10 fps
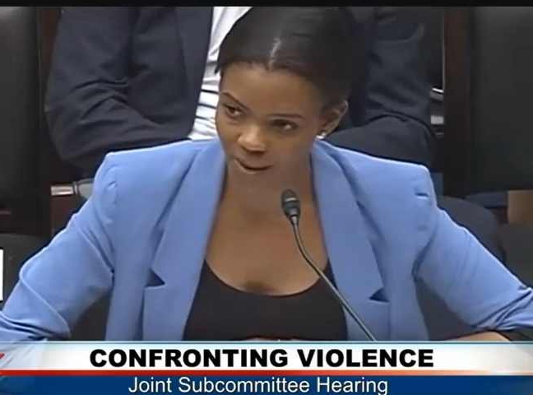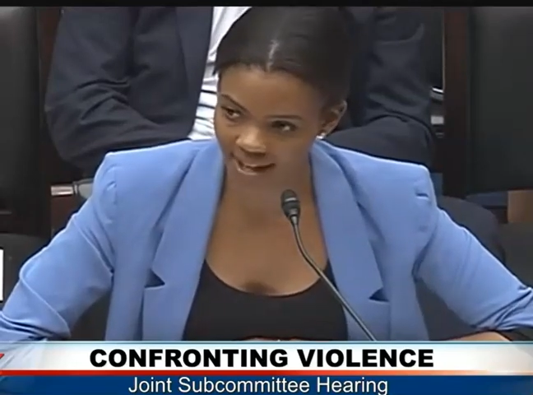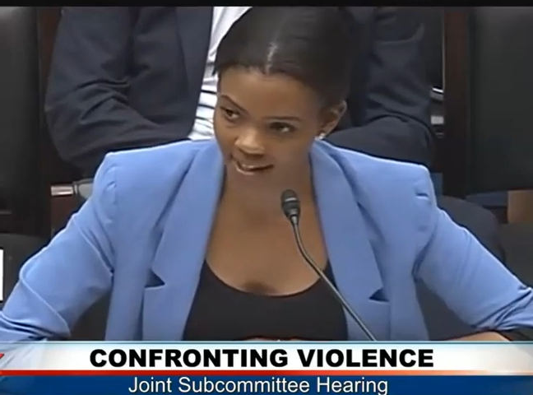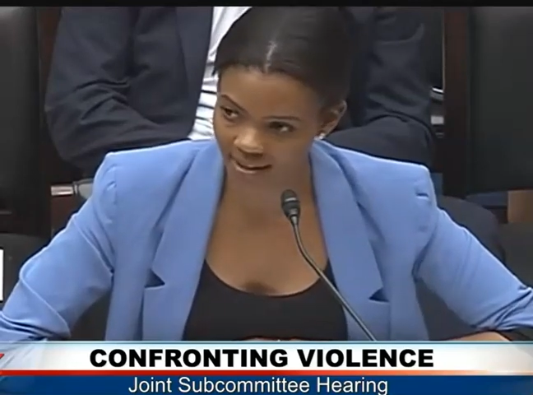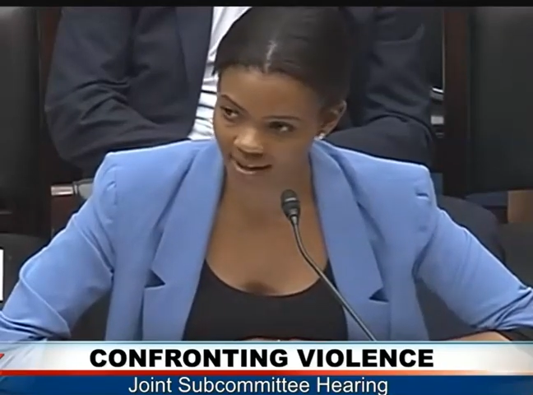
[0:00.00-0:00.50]
I
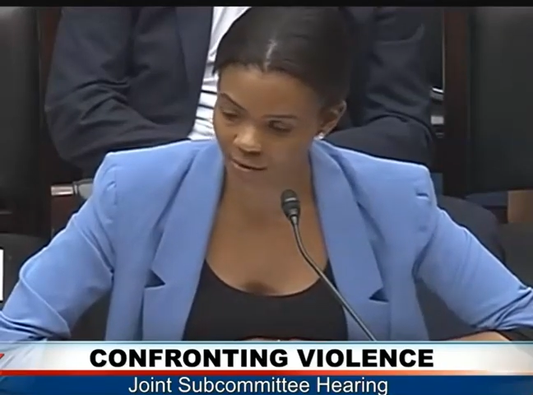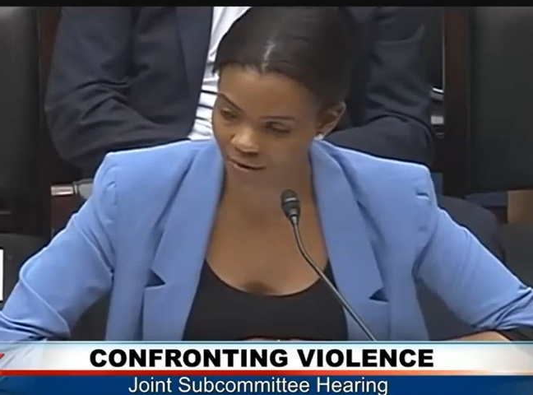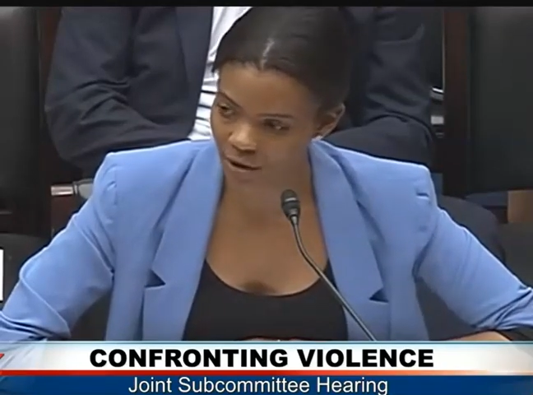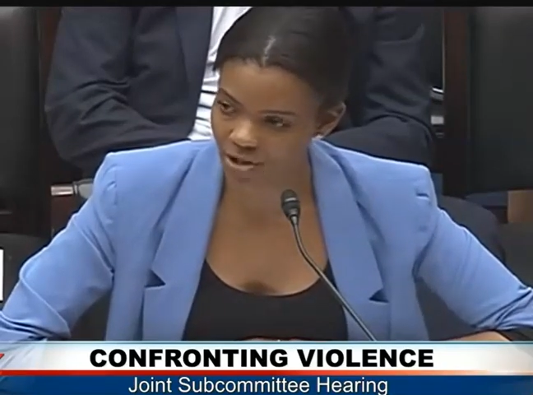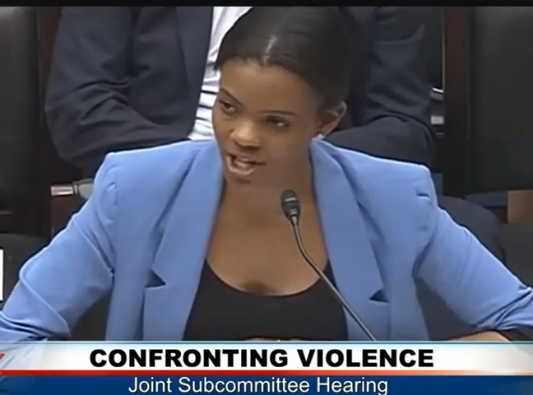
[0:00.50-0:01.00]
can
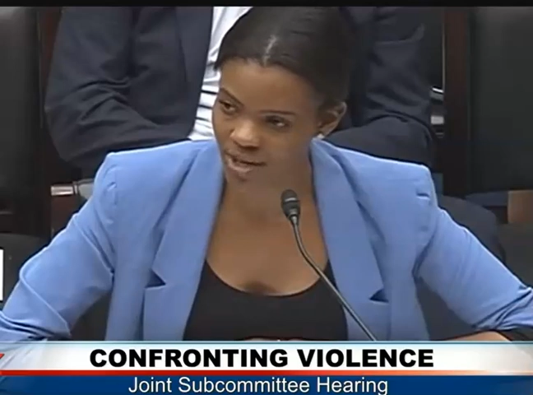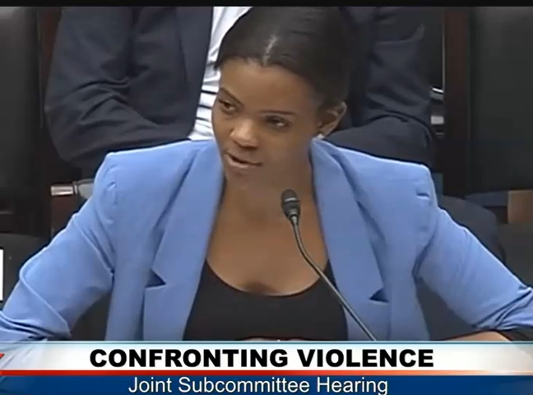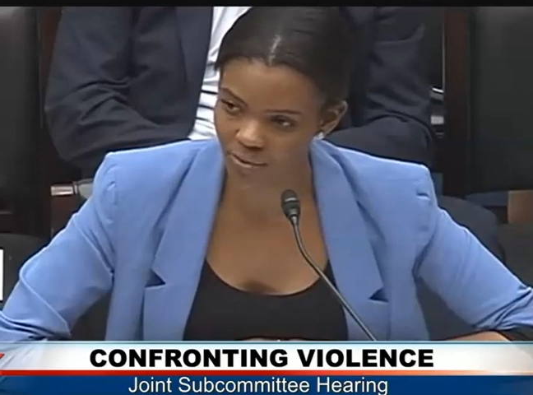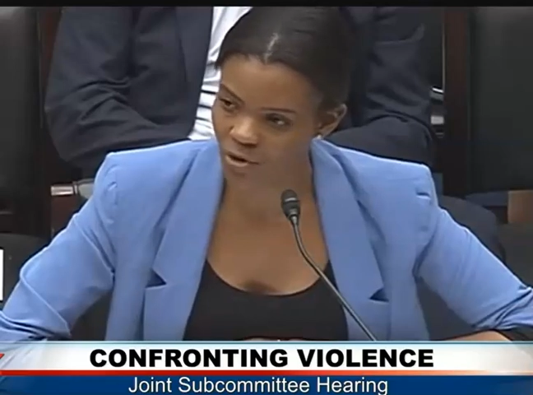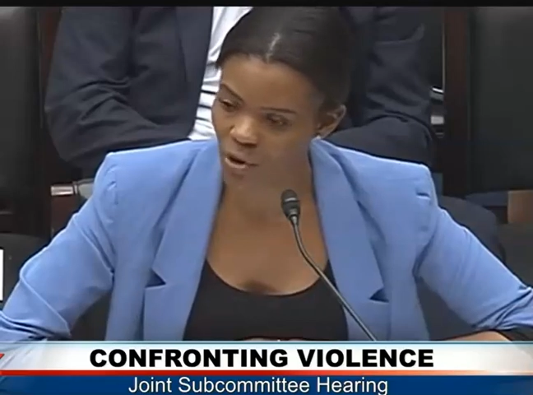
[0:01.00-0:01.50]
reverse it, but
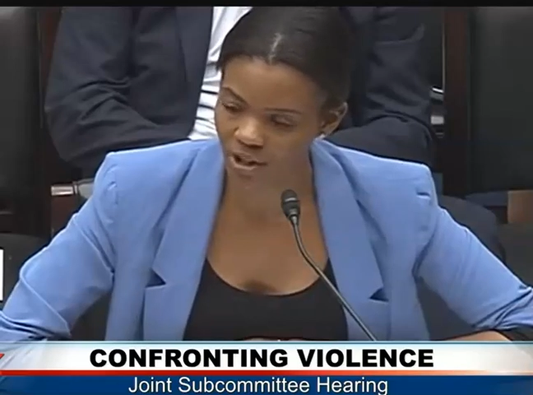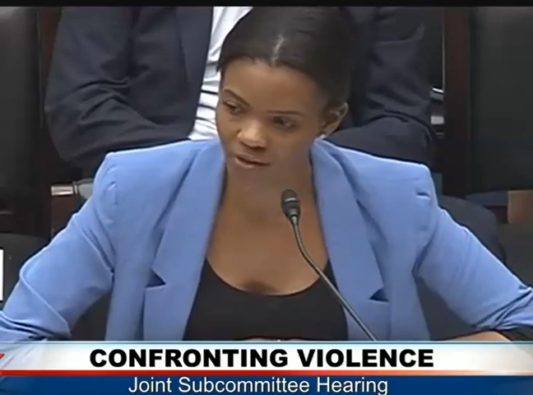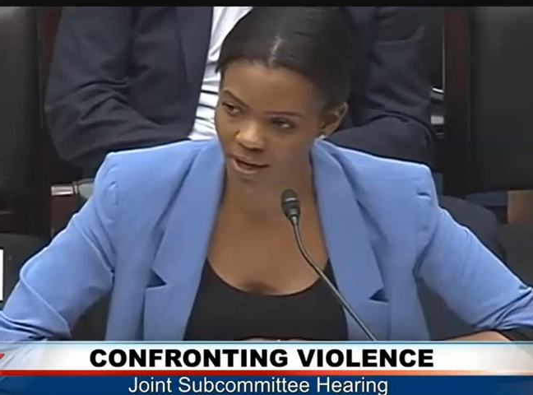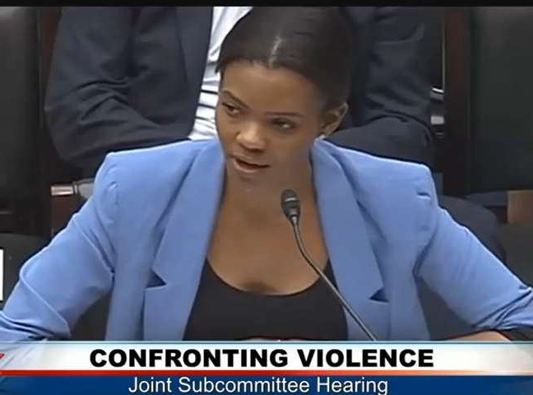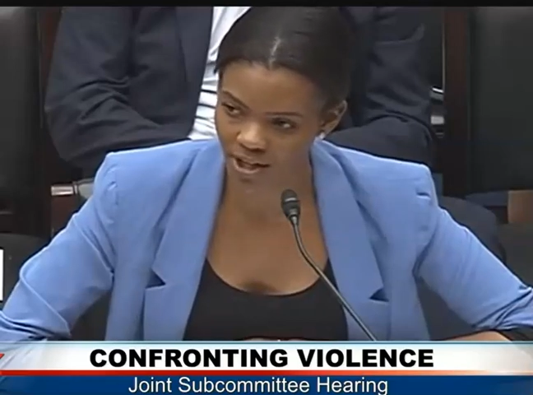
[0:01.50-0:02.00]
the majority
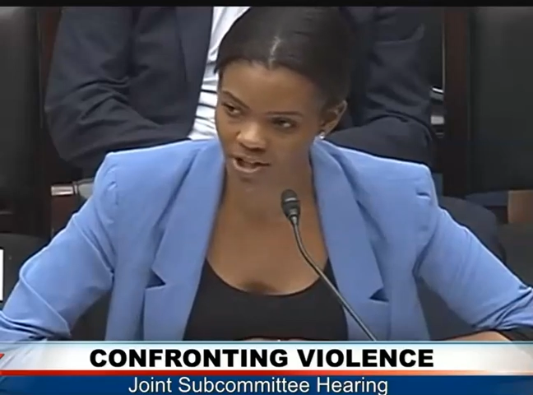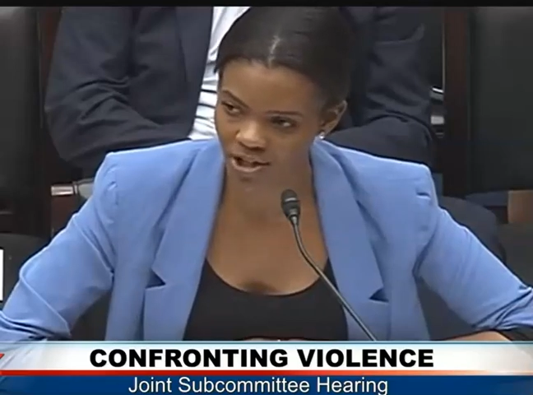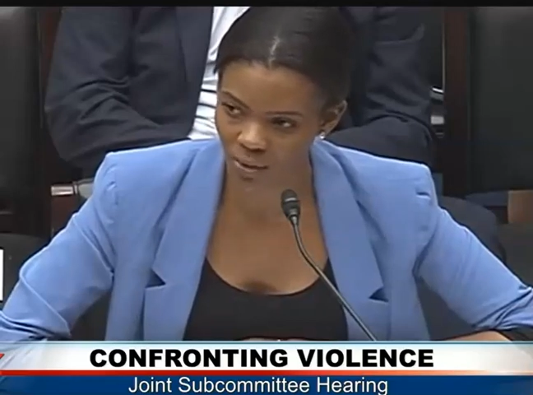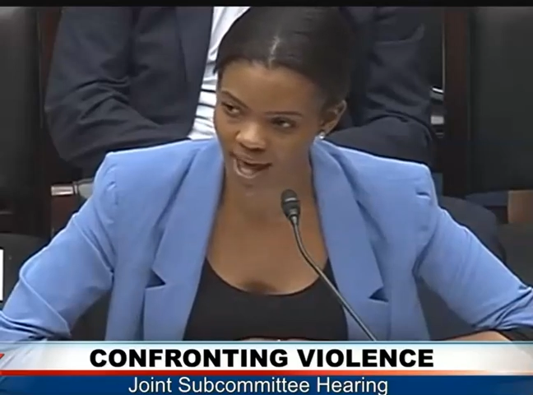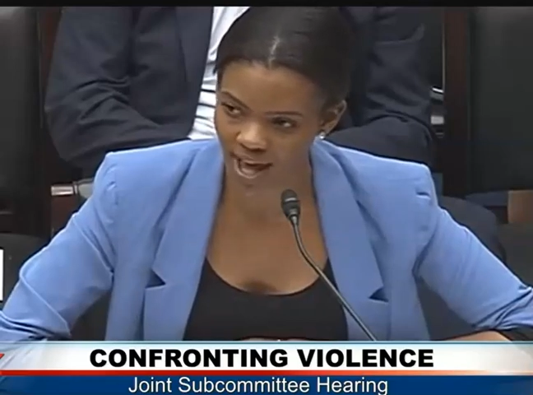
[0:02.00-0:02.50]
of Americans
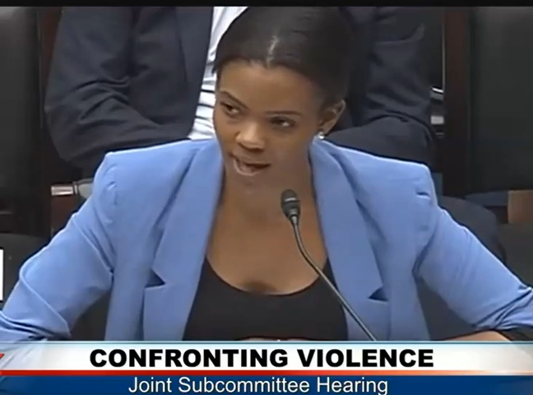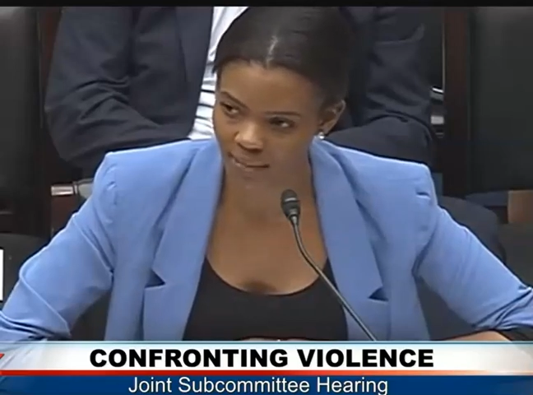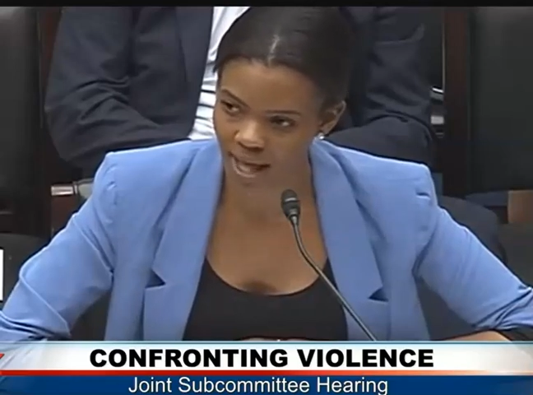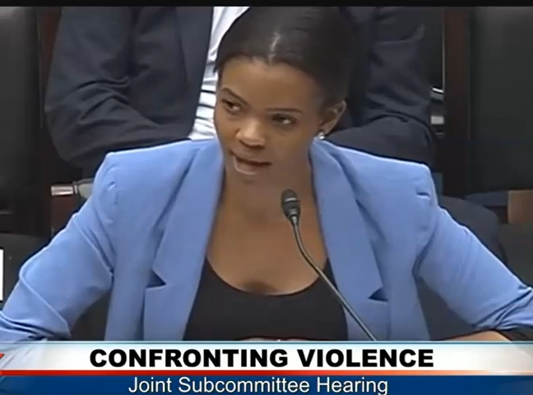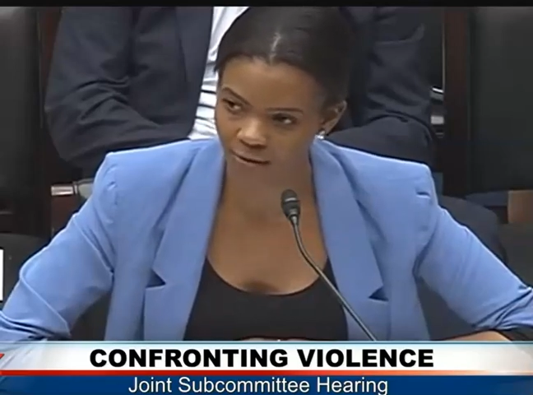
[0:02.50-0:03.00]
don't have
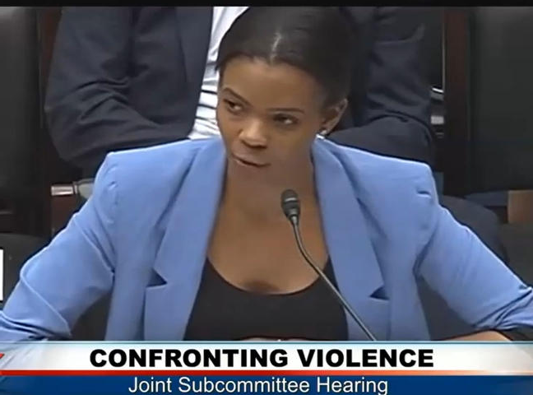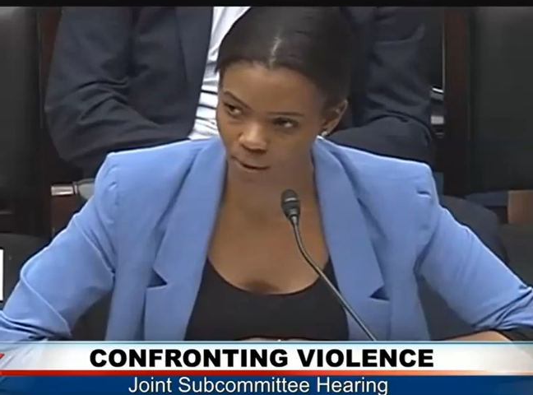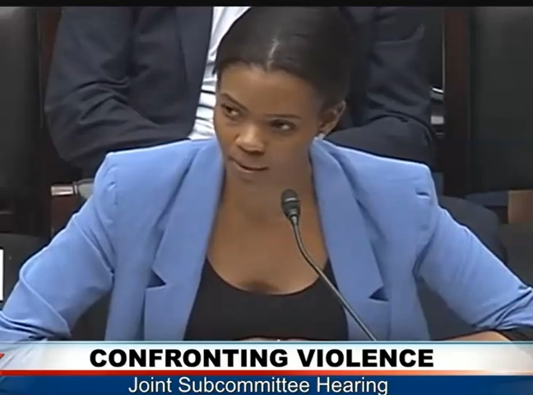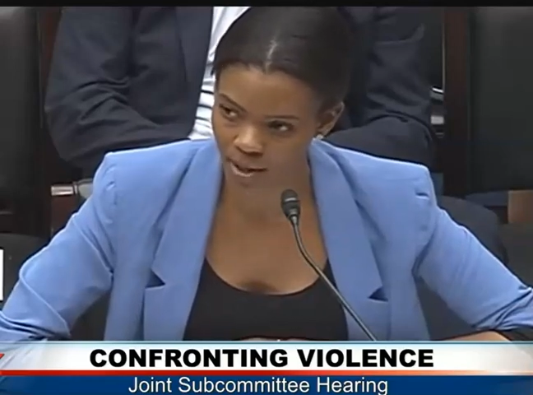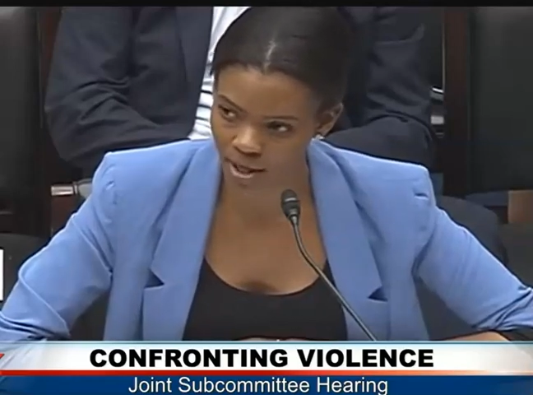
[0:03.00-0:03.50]
that platform.